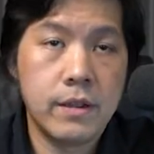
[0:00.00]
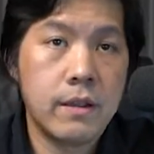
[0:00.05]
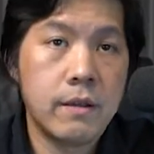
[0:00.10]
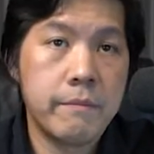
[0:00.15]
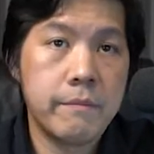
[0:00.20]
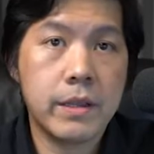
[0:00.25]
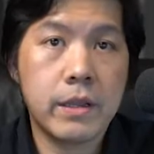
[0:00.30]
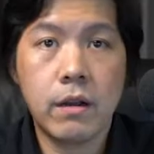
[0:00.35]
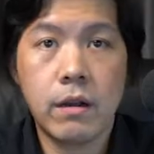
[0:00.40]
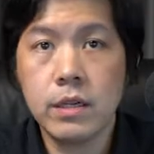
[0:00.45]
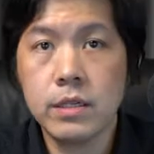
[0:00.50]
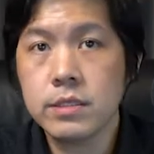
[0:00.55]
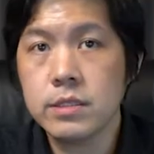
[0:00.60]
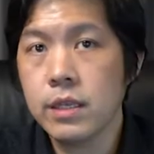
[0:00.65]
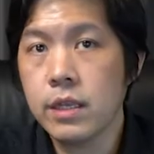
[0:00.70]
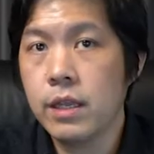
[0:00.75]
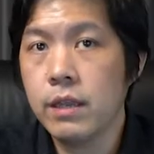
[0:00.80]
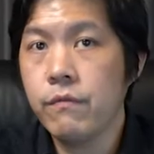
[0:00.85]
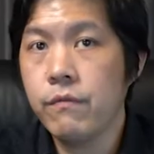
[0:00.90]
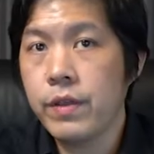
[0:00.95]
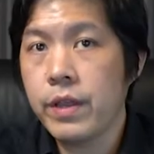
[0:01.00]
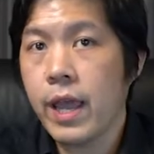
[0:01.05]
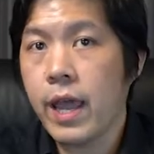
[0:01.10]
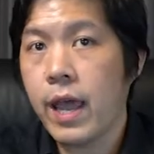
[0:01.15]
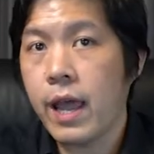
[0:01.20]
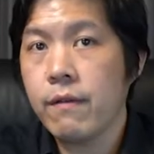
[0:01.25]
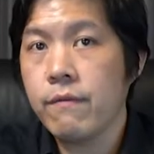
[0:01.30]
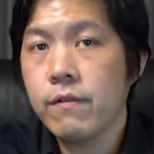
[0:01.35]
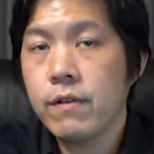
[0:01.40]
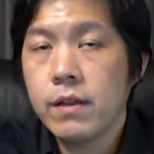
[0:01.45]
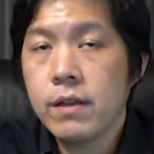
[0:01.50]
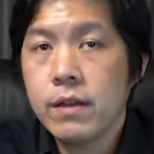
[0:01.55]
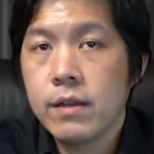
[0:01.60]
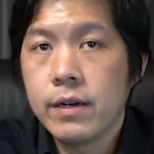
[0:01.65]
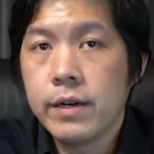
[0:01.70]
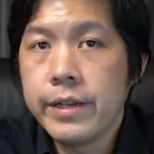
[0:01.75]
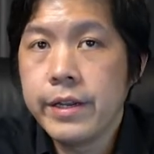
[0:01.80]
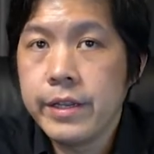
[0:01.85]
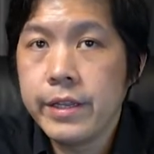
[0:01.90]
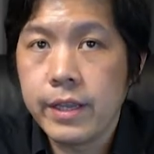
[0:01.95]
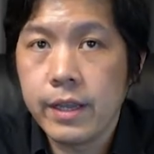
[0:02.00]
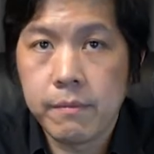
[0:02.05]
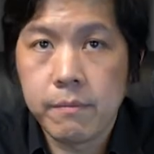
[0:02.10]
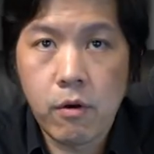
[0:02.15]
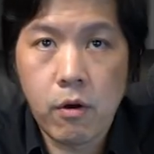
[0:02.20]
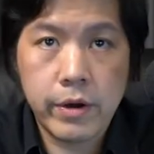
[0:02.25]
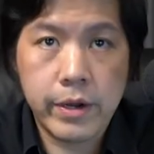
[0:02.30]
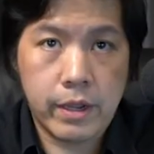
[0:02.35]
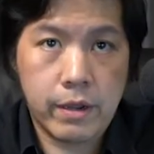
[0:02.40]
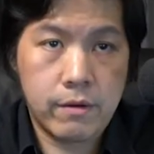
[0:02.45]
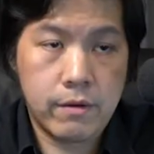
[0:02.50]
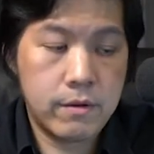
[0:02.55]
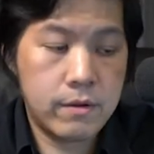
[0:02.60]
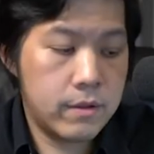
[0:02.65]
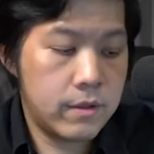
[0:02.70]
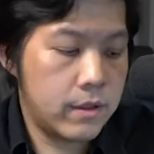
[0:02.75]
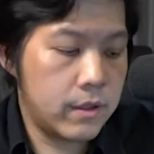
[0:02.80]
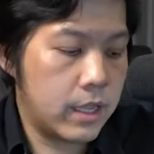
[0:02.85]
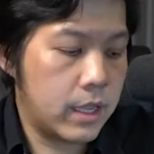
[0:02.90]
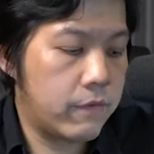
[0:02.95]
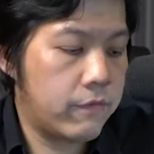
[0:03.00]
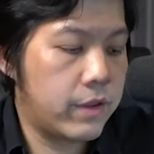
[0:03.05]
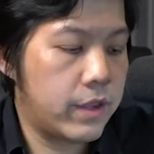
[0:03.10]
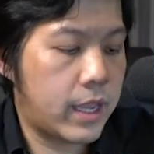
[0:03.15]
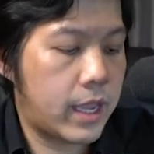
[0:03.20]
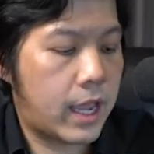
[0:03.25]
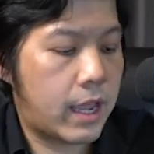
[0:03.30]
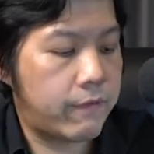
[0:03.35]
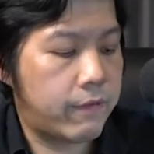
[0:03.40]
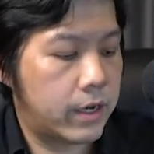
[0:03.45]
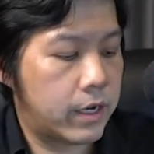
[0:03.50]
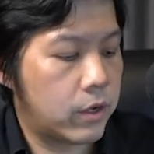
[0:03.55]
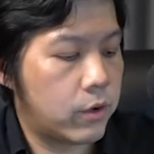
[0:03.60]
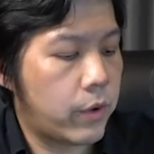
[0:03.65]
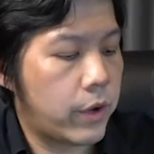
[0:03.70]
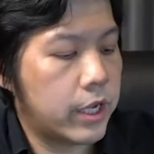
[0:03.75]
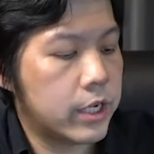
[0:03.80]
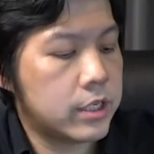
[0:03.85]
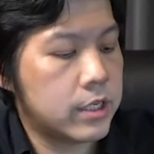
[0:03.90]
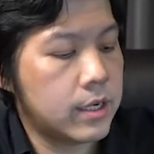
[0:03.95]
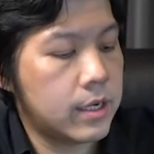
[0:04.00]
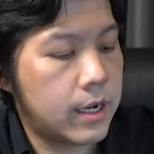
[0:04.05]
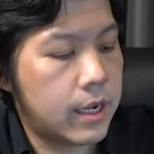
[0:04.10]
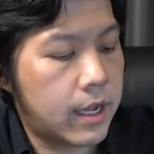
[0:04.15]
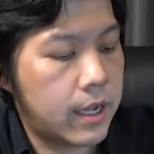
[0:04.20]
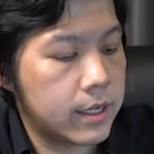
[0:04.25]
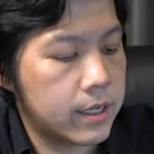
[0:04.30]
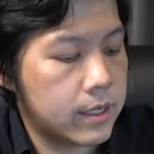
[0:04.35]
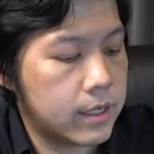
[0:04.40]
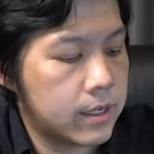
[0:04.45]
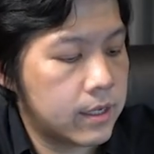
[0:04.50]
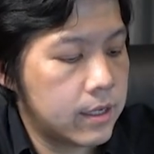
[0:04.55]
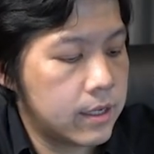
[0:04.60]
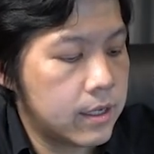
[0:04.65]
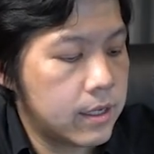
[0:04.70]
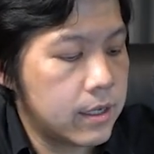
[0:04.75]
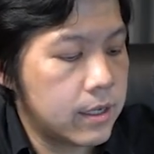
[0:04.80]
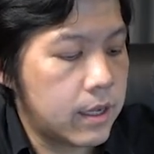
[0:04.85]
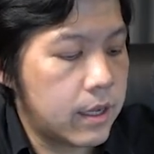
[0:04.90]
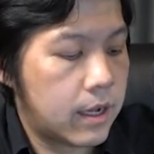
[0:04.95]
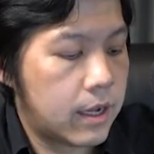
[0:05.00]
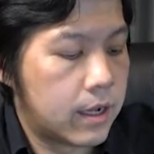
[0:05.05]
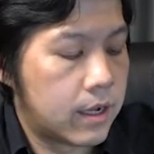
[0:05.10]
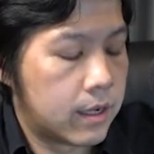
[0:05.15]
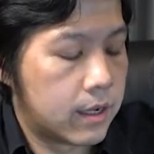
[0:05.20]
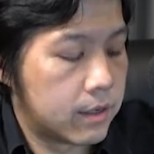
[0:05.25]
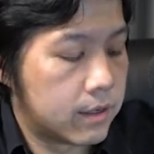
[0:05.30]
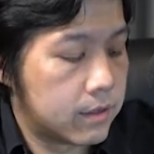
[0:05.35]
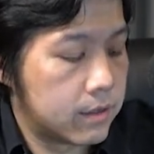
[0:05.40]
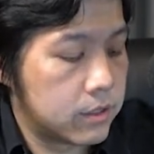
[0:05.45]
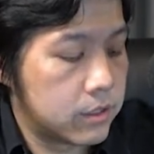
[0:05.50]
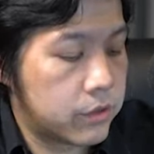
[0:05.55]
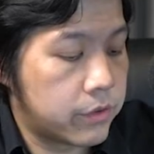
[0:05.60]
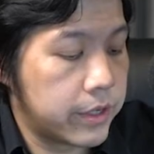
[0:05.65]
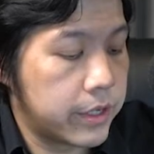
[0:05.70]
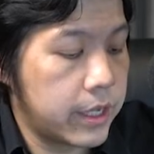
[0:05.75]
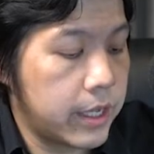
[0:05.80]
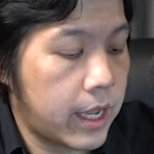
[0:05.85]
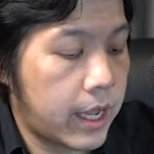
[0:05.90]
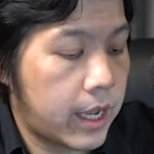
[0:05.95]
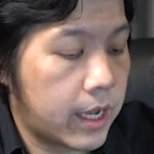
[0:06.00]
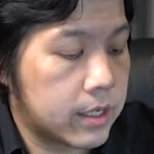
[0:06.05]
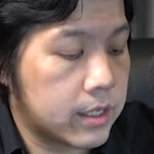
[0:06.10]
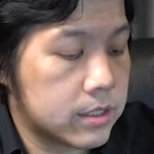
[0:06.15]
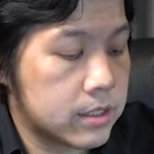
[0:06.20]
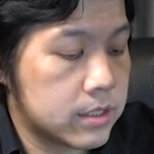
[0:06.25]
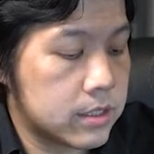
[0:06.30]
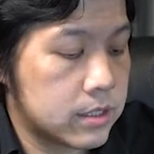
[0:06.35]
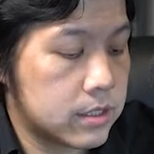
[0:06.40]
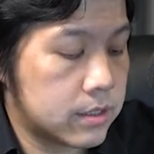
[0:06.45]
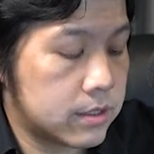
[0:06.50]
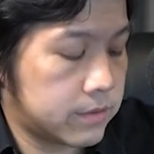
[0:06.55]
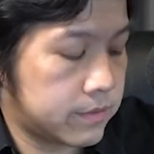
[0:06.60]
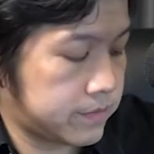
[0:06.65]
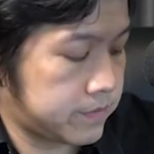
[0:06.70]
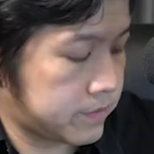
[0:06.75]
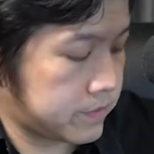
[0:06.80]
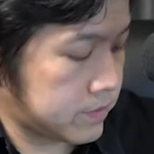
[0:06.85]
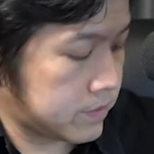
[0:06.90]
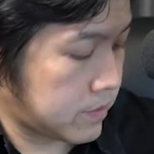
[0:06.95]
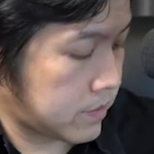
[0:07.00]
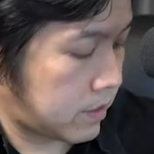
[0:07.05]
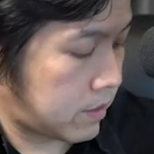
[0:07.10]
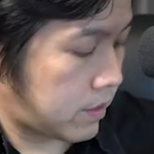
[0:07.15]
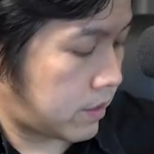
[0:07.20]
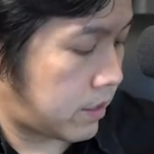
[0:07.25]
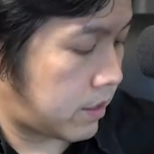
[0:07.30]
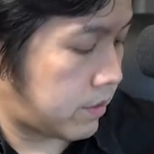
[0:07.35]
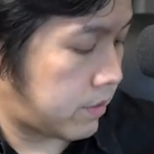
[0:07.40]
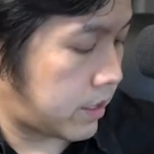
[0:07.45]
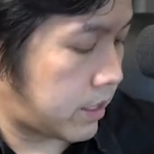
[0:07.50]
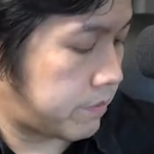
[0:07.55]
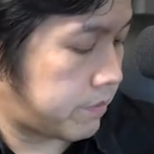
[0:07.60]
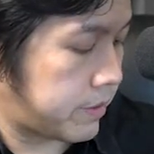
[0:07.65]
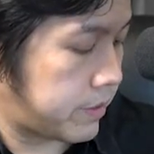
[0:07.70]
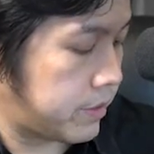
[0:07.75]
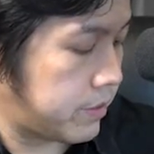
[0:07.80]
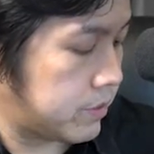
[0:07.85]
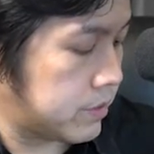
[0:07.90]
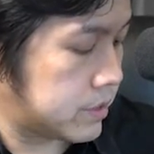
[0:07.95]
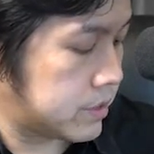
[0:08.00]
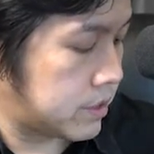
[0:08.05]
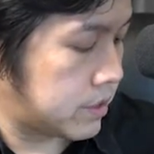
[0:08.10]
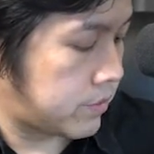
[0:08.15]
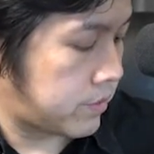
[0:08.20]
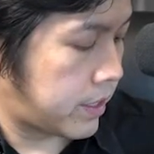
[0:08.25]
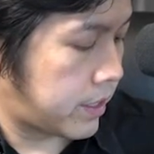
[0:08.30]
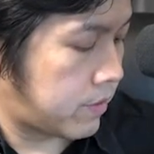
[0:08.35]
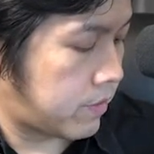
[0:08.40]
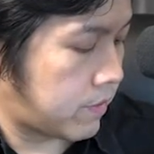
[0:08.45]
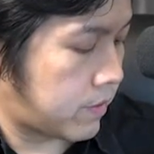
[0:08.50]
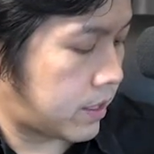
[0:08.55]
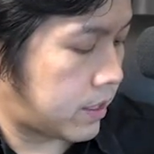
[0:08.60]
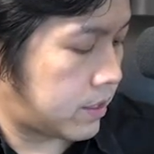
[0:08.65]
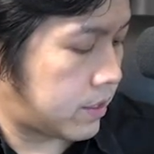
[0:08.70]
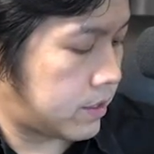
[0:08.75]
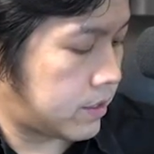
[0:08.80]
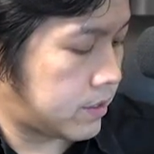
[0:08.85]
Because if we have linear model, if we have an equation like 3x, let me use the red one.